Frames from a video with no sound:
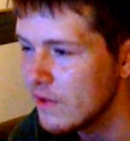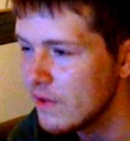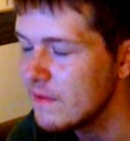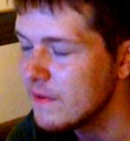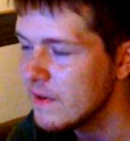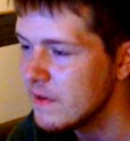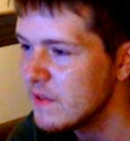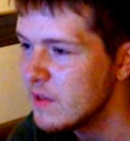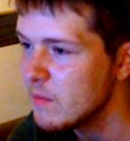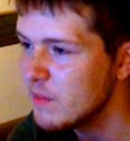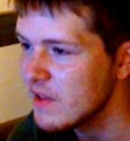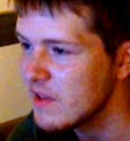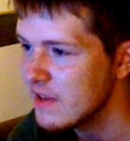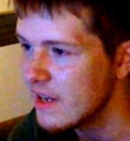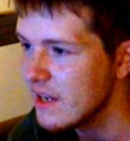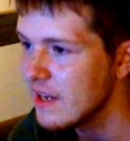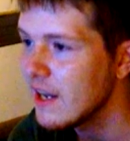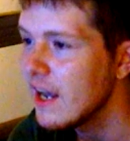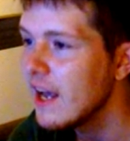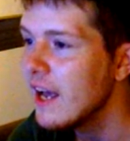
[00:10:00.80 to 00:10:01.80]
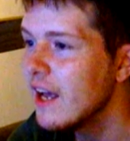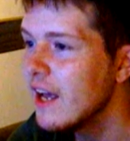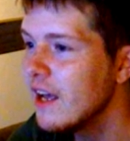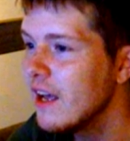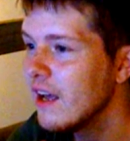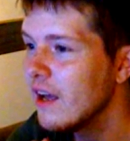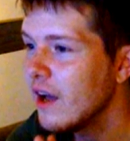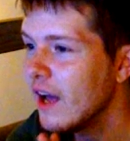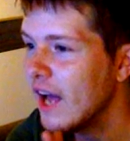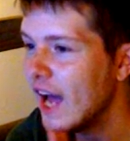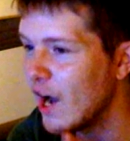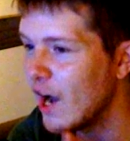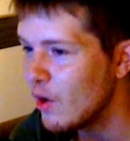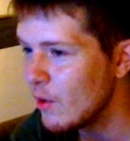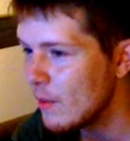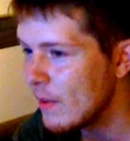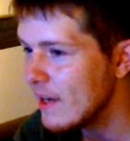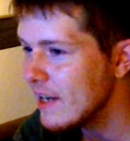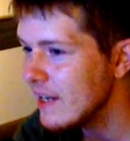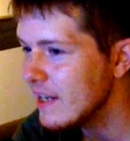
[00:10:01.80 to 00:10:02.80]
than 50%, how
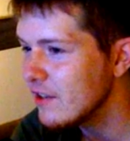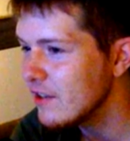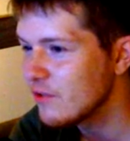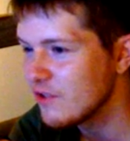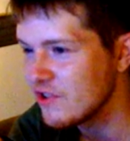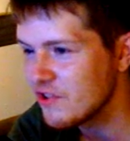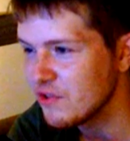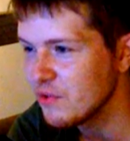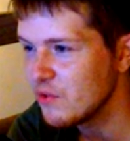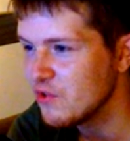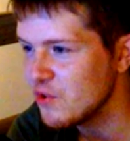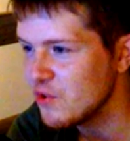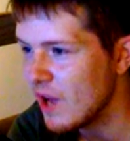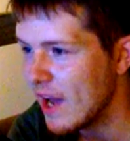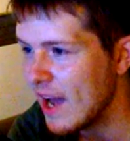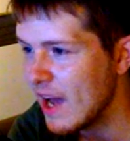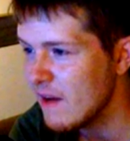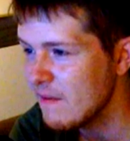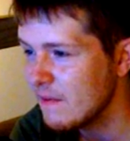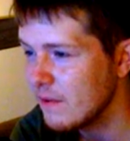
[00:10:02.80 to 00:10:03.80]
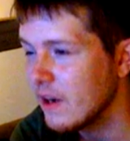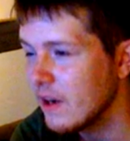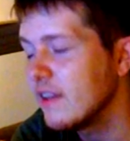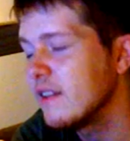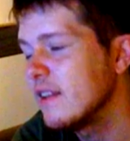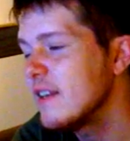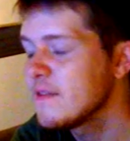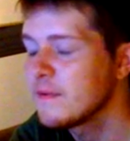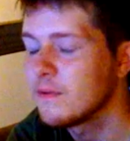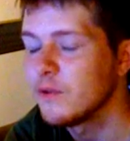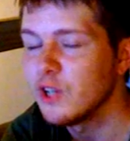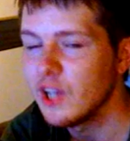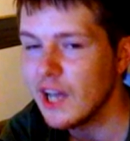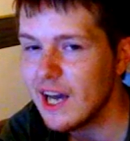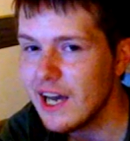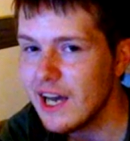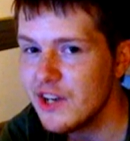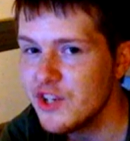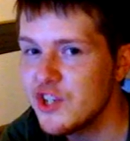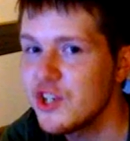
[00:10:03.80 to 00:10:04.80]
many crystals you have, at least for
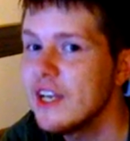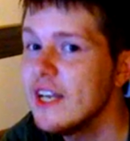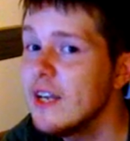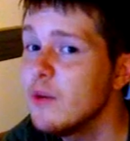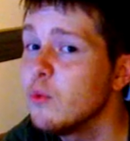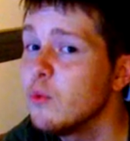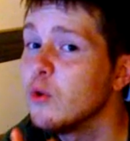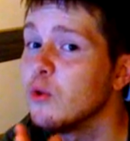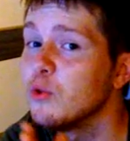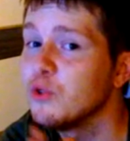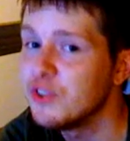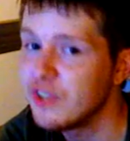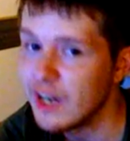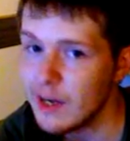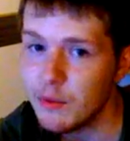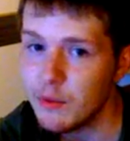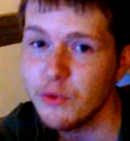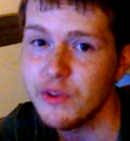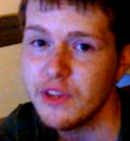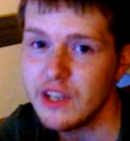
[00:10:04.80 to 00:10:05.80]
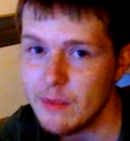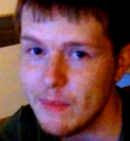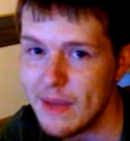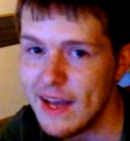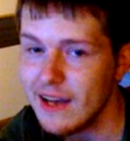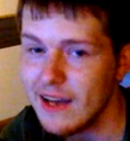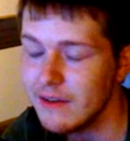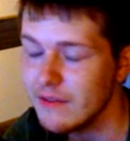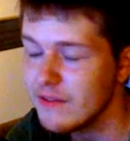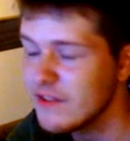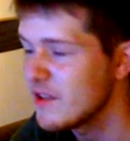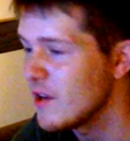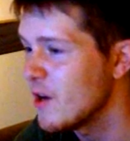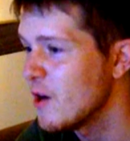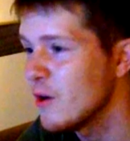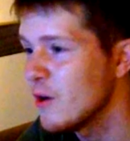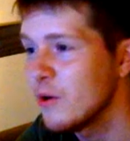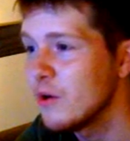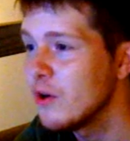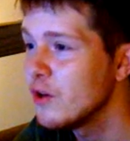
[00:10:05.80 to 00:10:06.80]
large, it will double the amount.
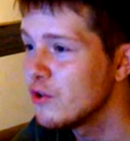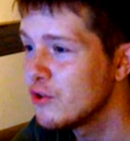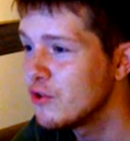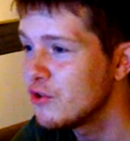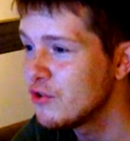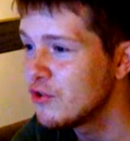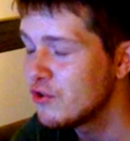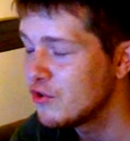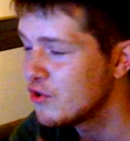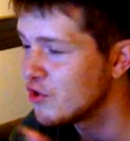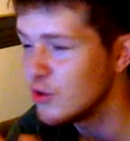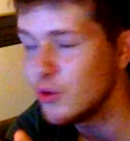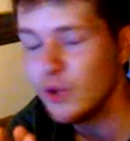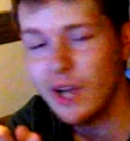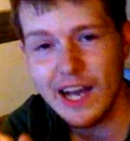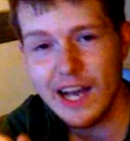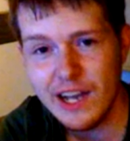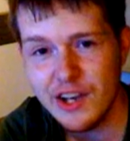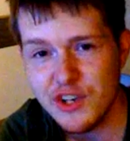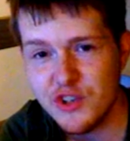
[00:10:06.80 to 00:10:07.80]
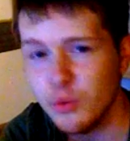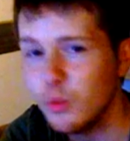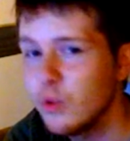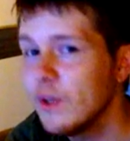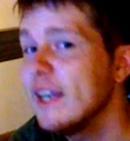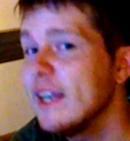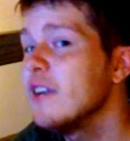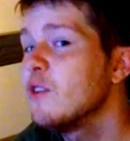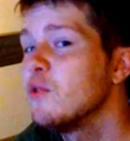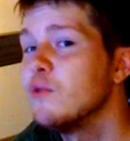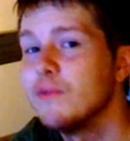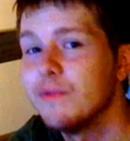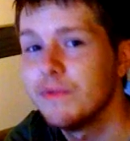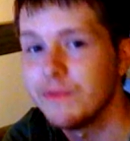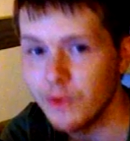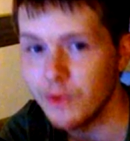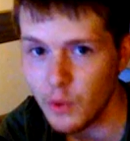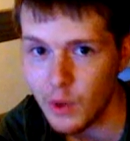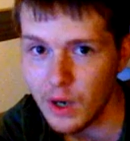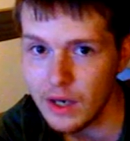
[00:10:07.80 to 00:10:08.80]
So 2 large will equal
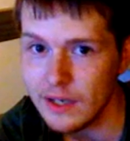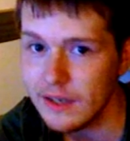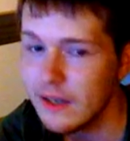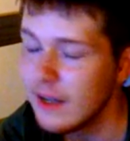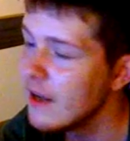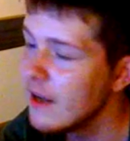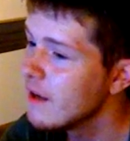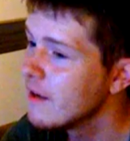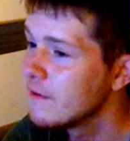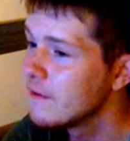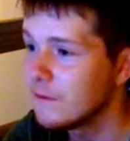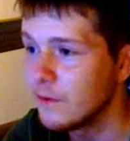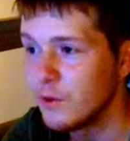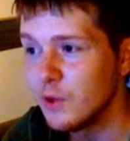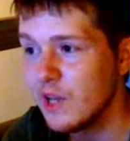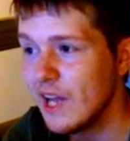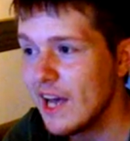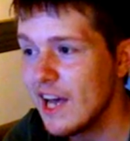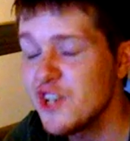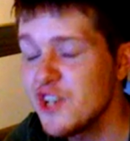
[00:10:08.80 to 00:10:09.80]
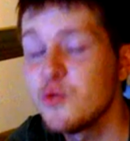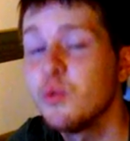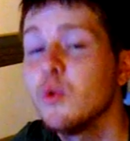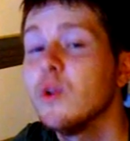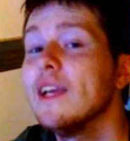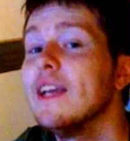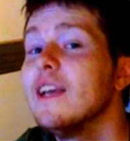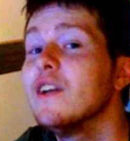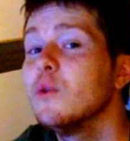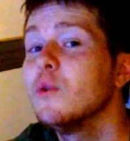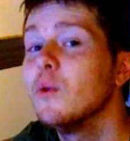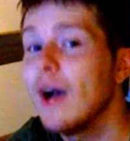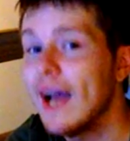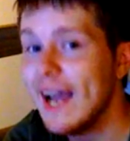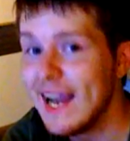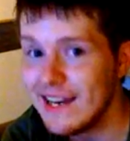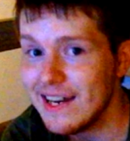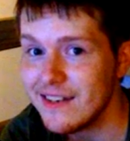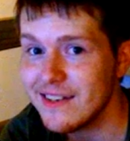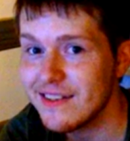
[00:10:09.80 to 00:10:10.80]
4. 4 large will equal
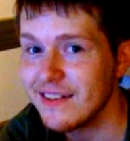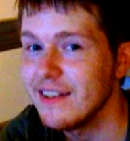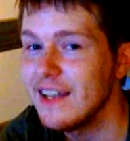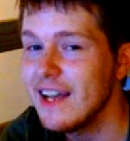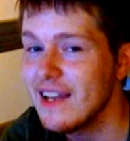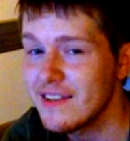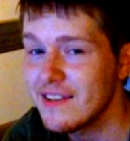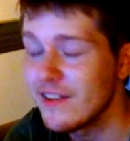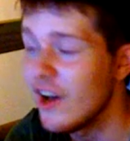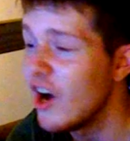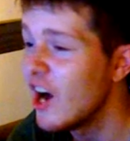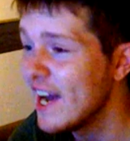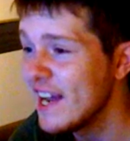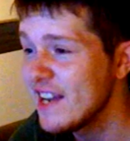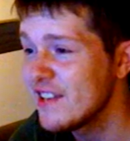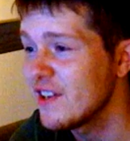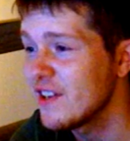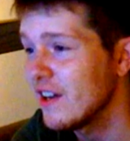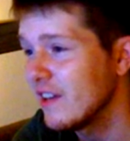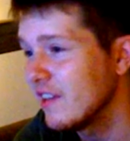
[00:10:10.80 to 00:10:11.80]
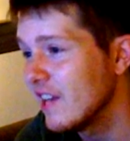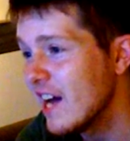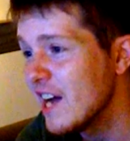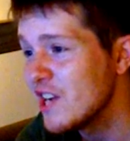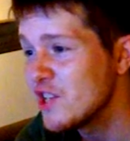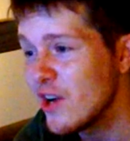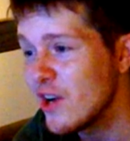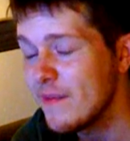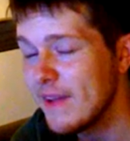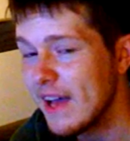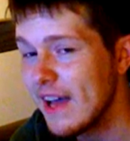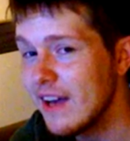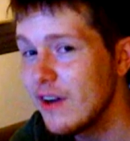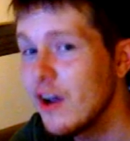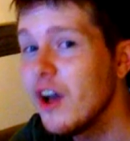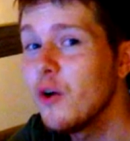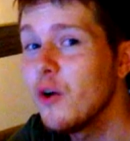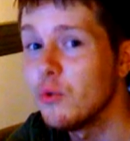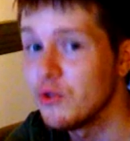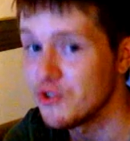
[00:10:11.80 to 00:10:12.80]
8. Yes, the highest large I've had
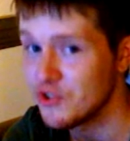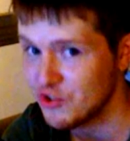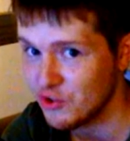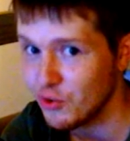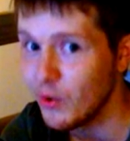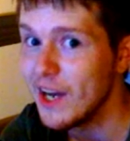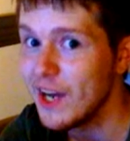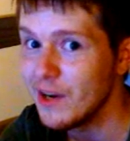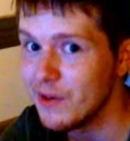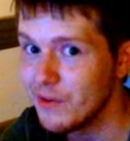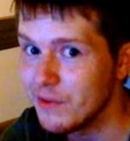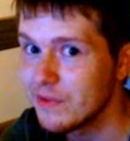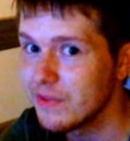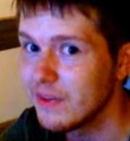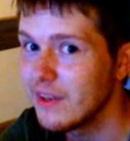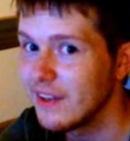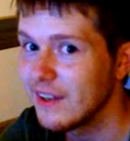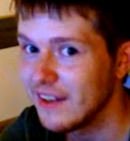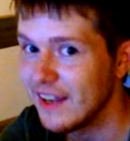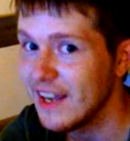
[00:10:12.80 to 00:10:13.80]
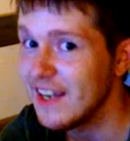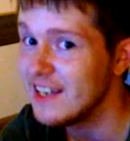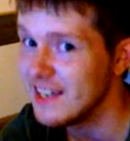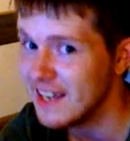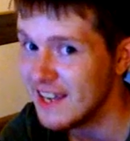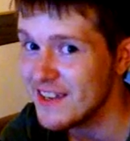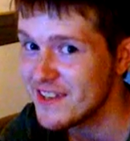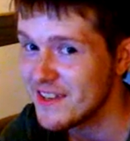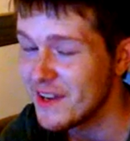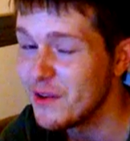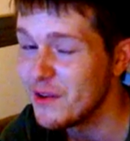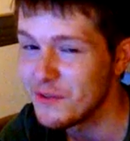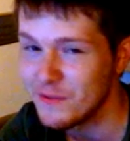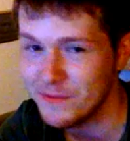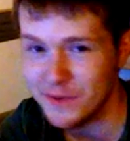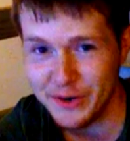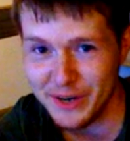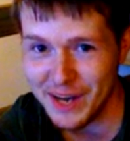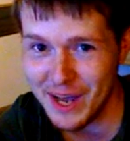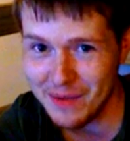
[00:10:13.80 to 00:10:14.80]
was 12. And yes, I was
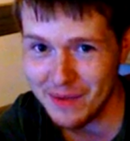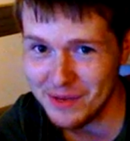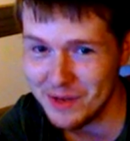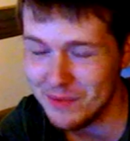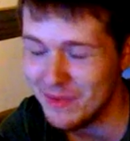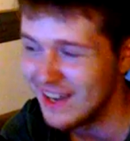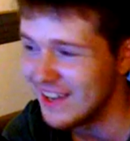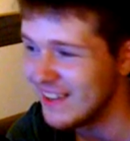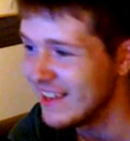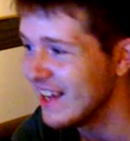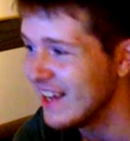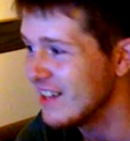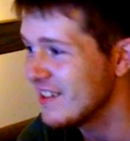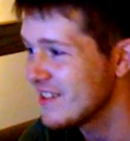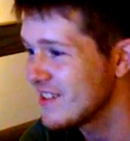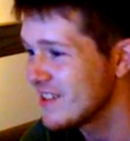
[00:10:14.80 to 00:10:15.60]
very happy about that.